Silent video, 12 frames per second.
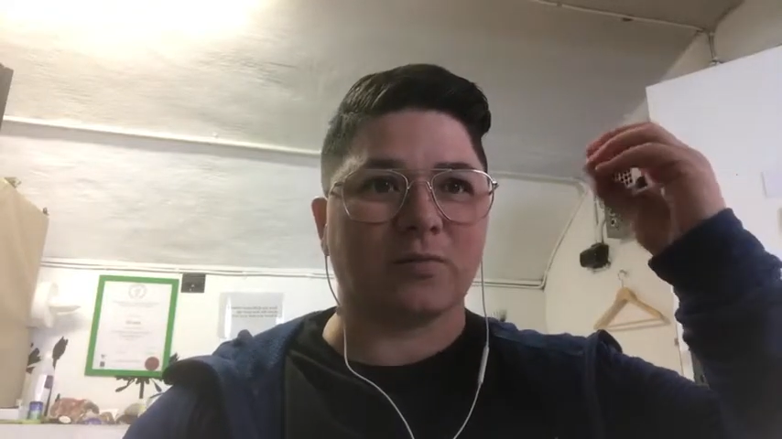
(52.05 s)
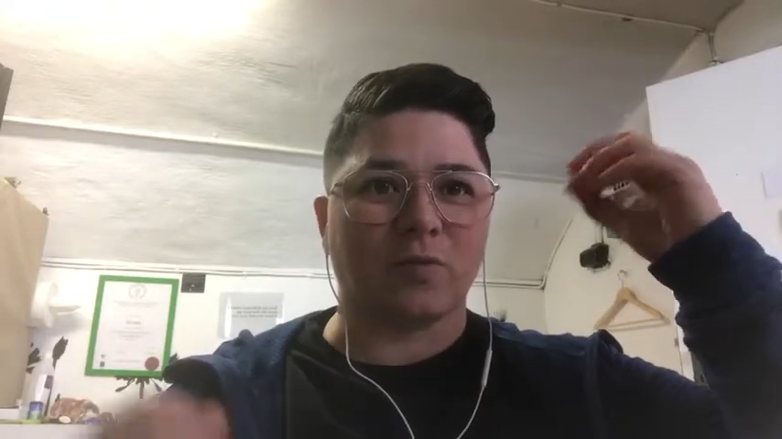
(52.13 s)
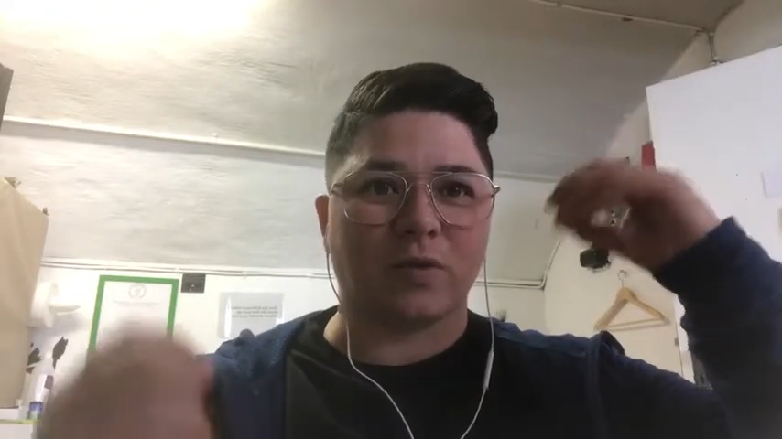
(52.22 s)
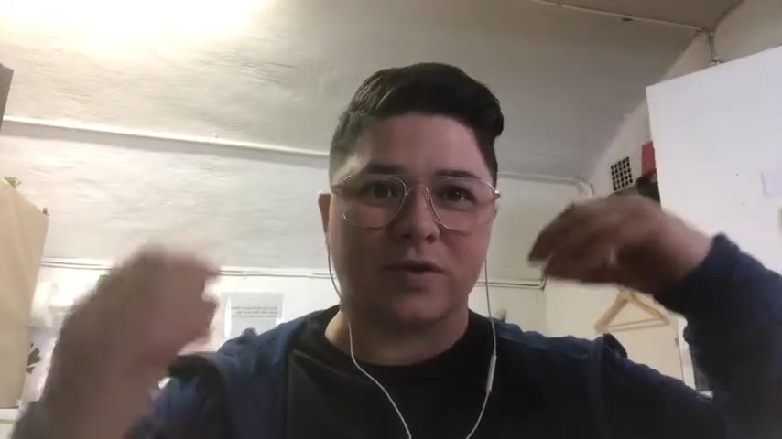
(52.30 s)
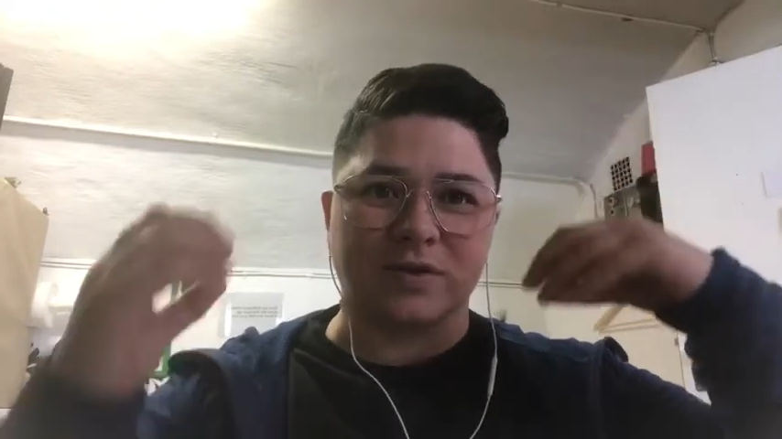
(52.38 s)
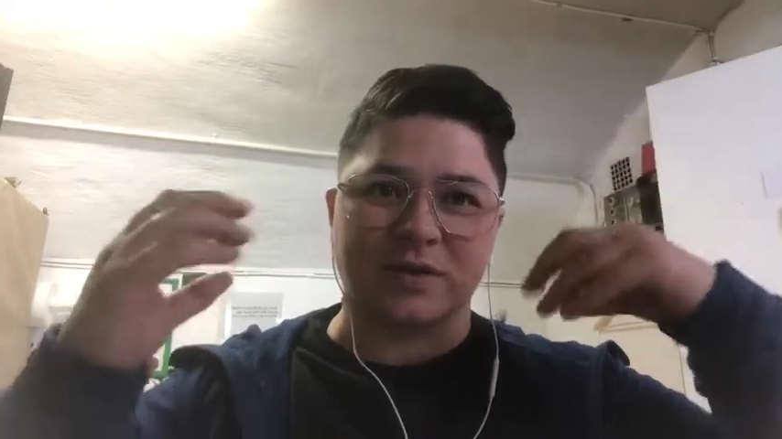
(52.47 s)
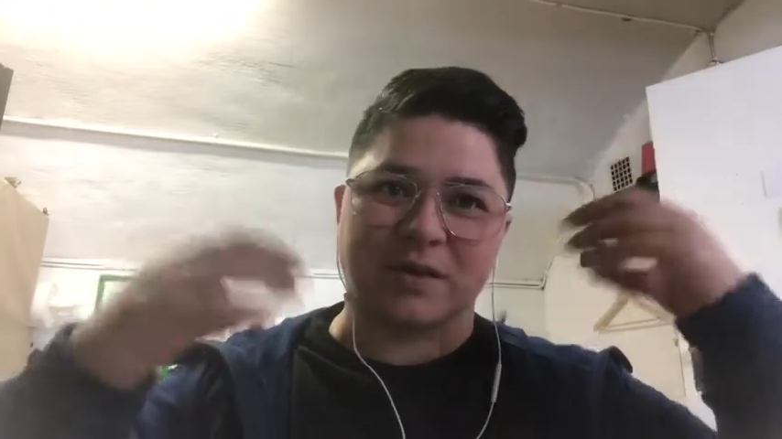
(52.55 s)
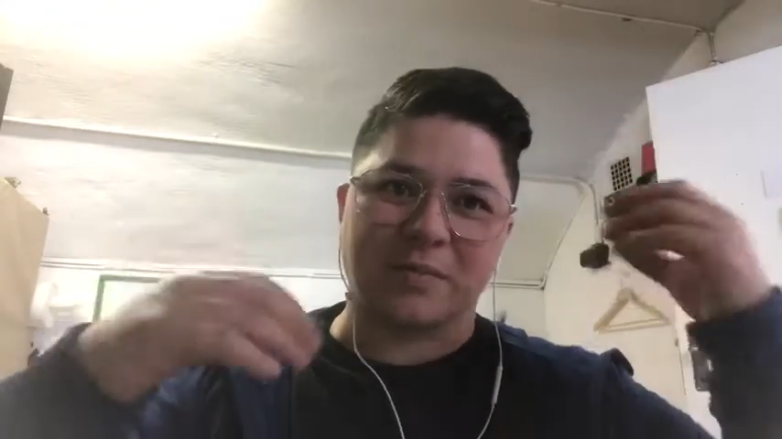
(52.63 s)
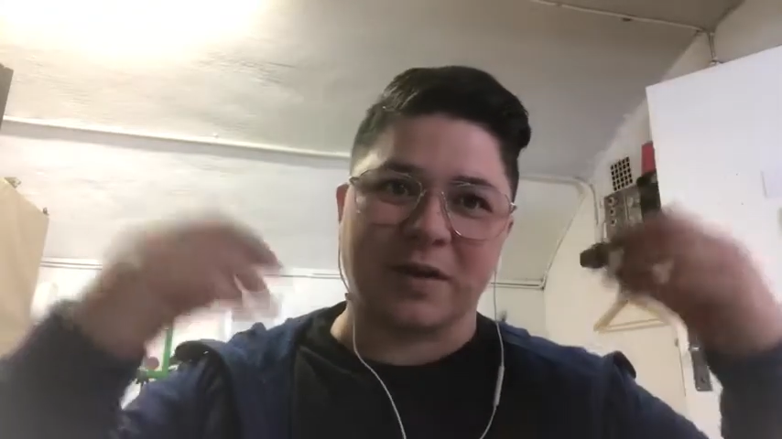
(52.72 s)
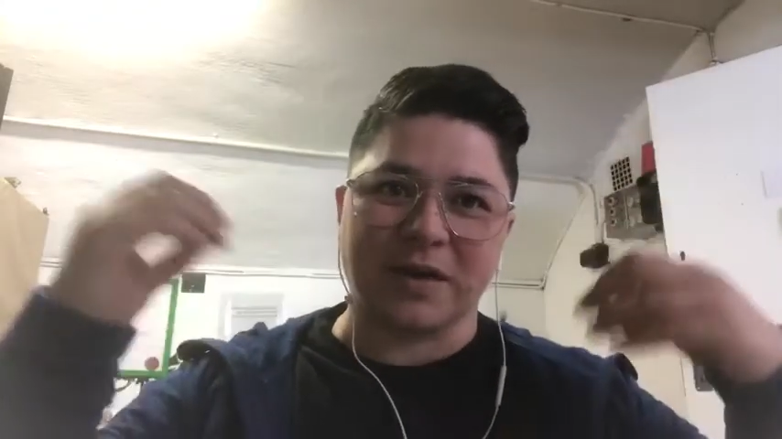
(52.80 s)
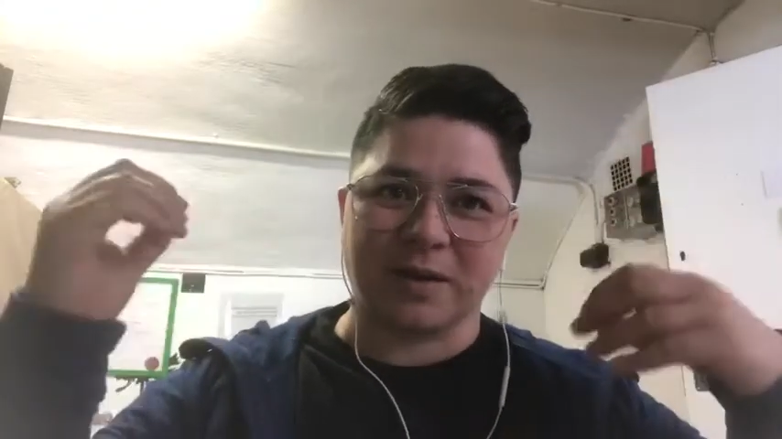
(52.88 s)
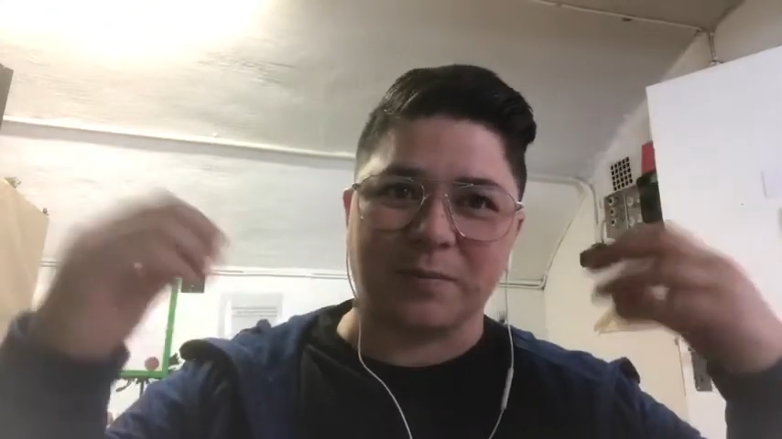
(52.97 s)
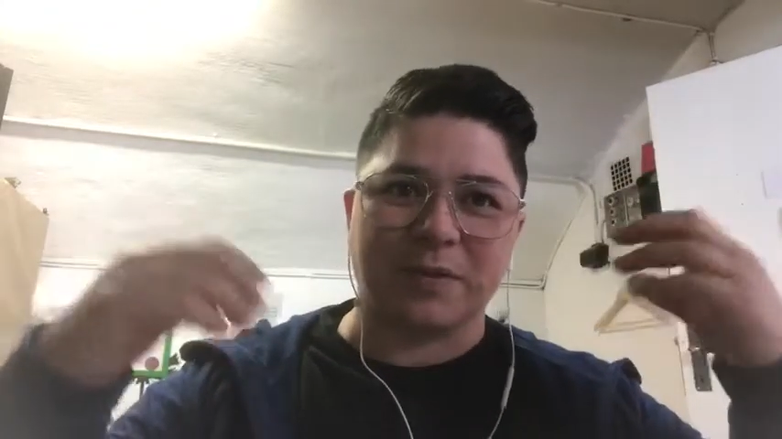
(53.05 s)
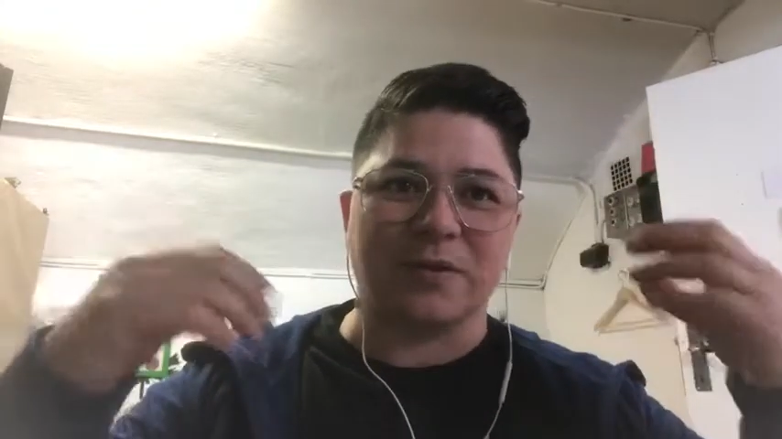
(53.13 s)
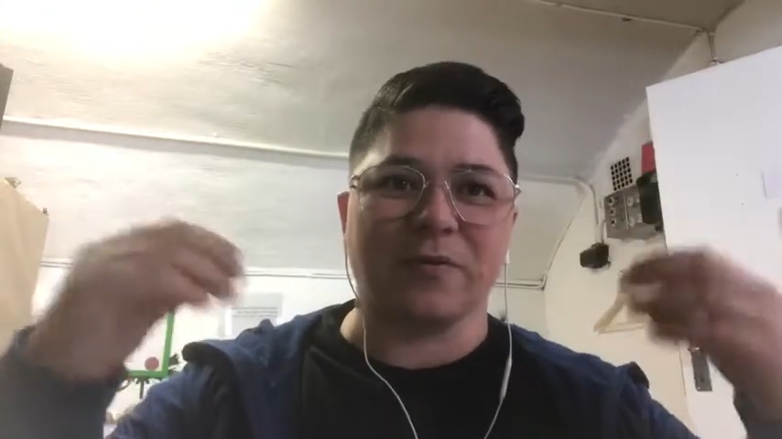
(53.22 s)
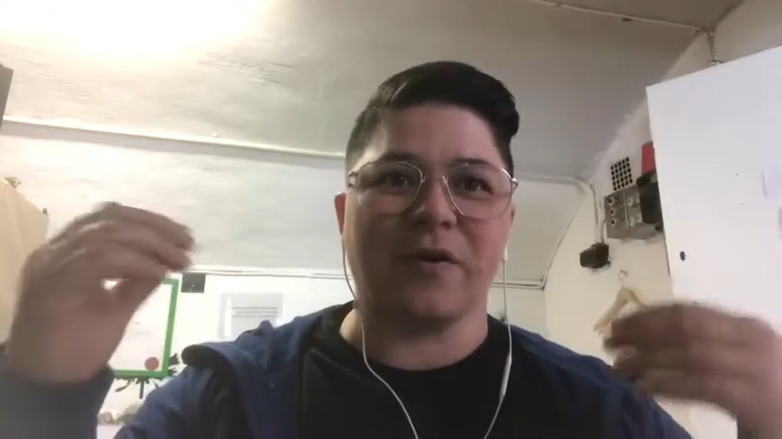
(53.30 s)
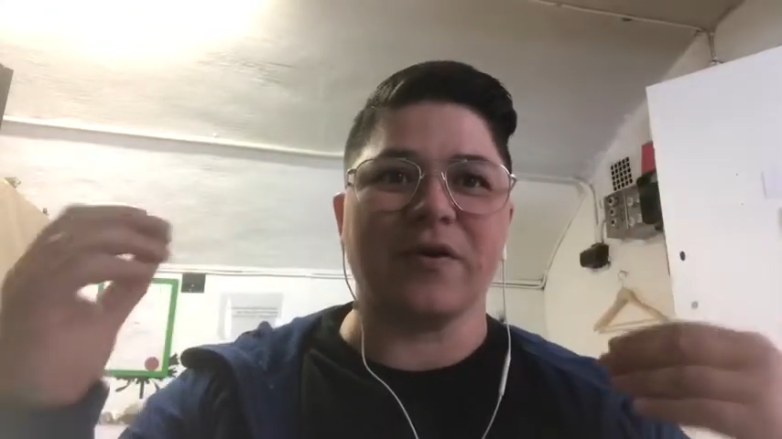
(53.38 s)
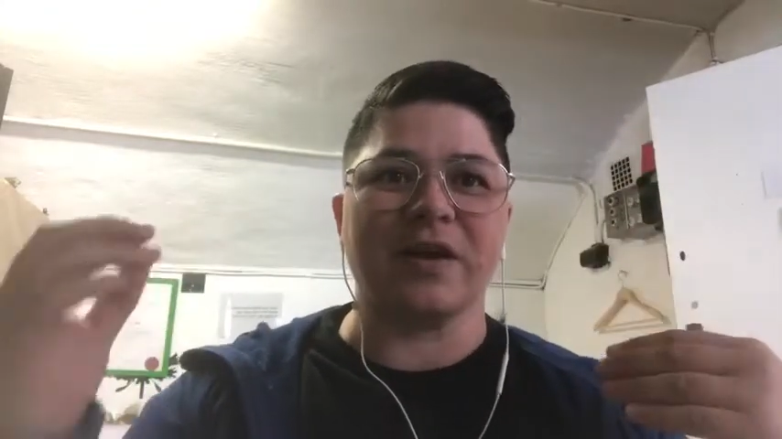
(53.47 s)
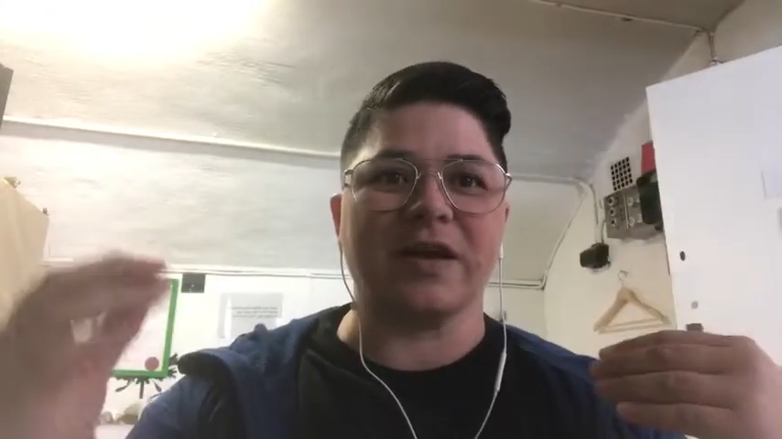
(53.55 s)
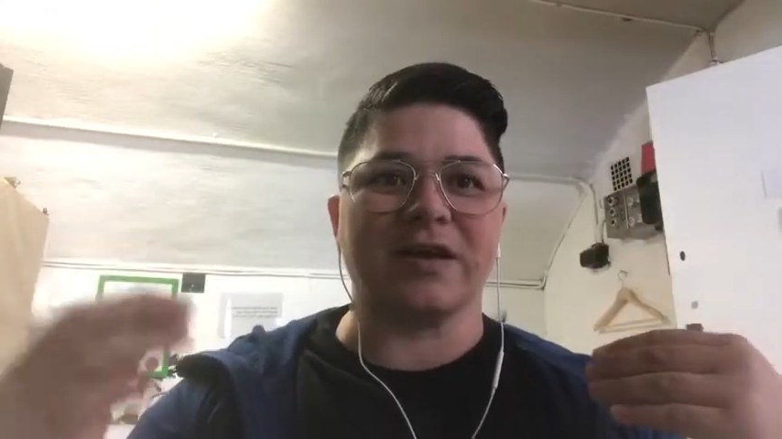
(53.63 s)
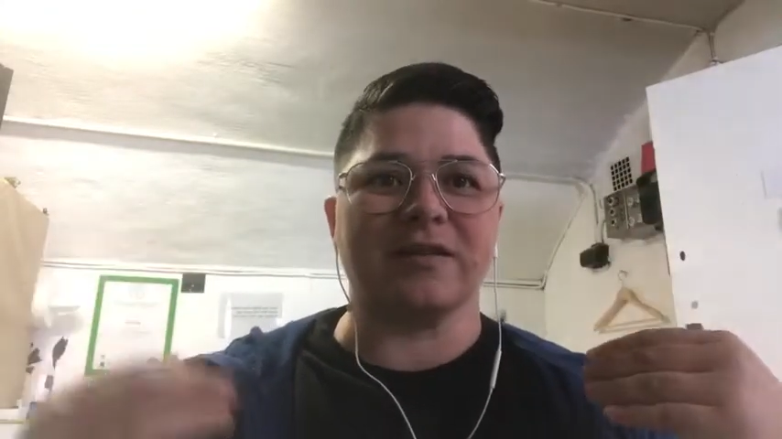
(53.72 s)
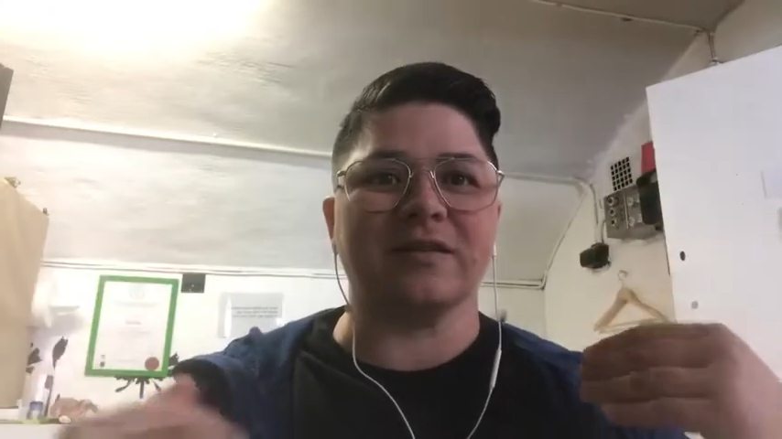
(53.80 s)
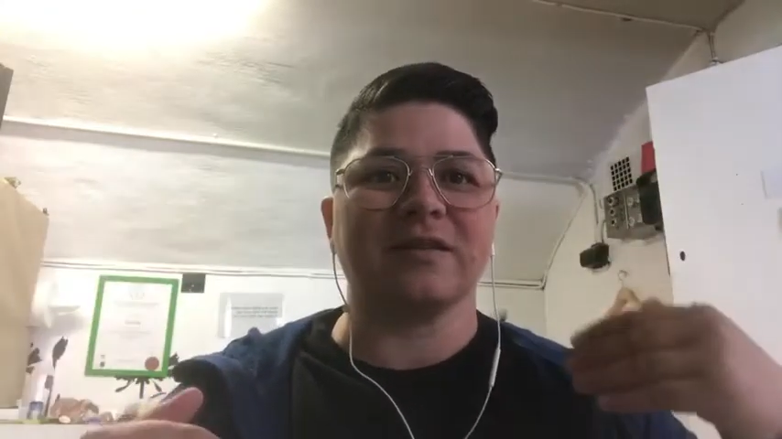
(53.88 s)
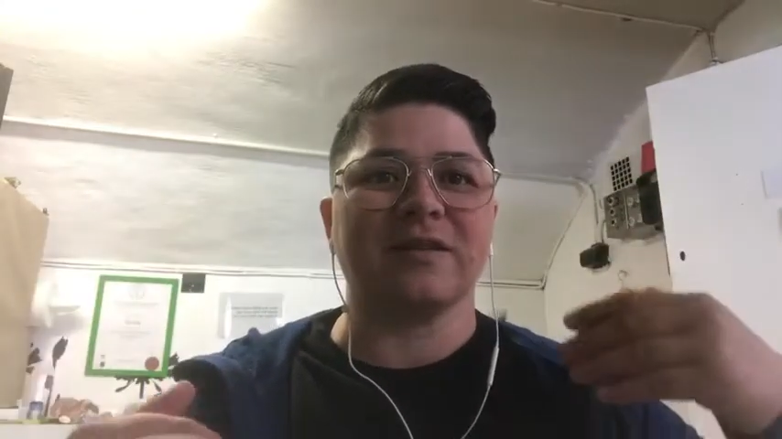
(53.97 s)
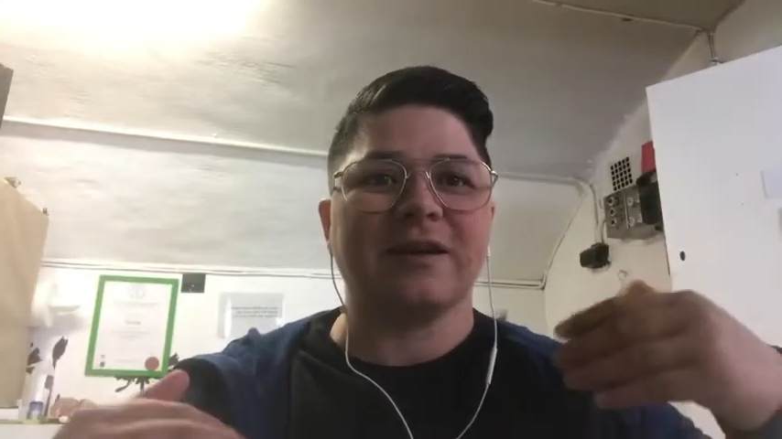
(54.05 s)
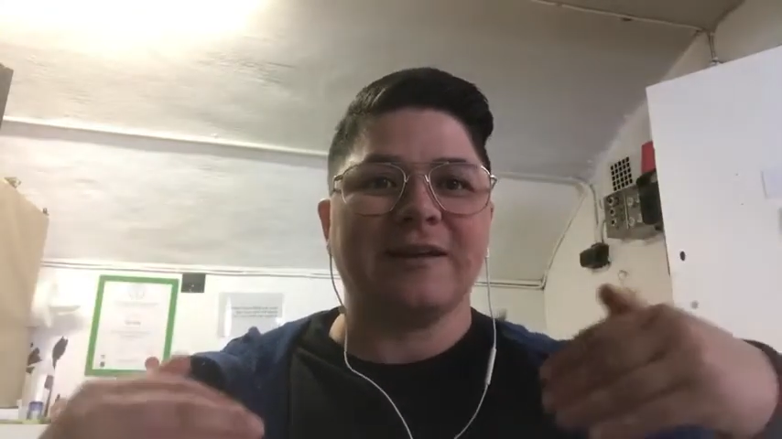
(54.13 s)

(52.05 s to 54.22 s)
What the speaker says: words that they make up in their own head